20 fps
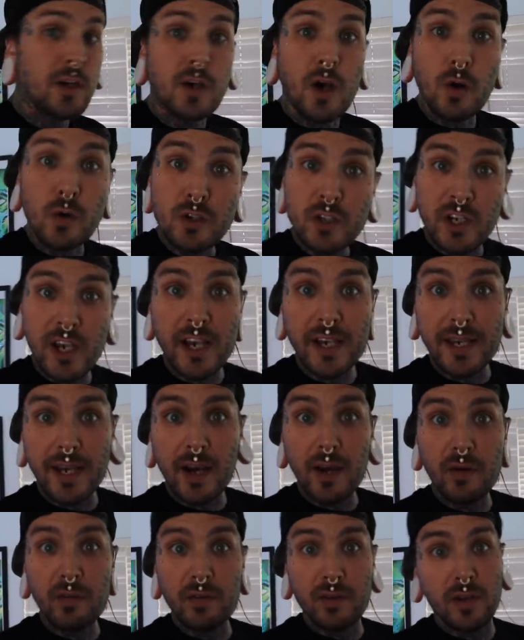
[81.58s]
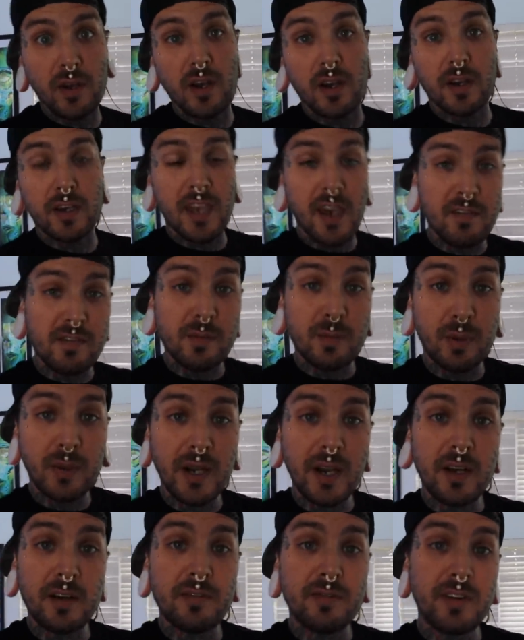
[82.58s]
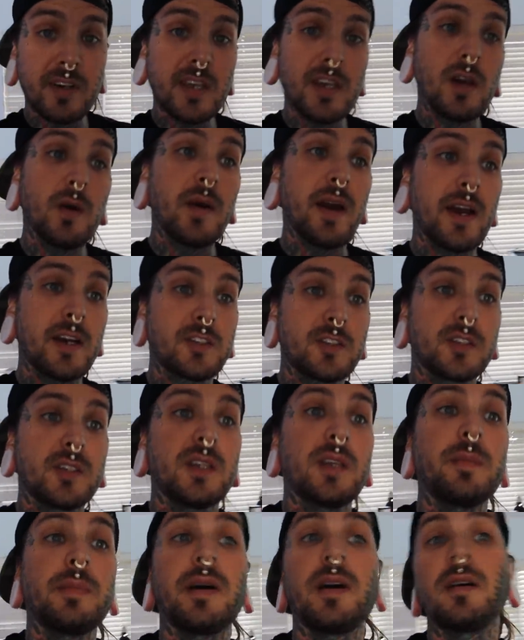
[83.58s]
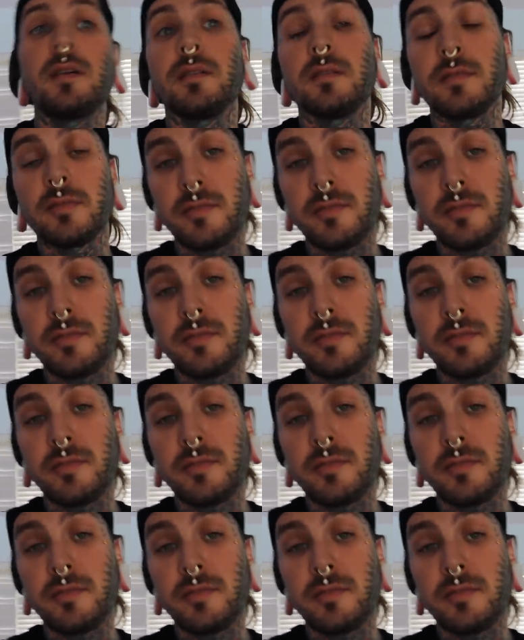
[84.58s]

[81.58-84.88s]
Go check out, Kevin put out a video actually about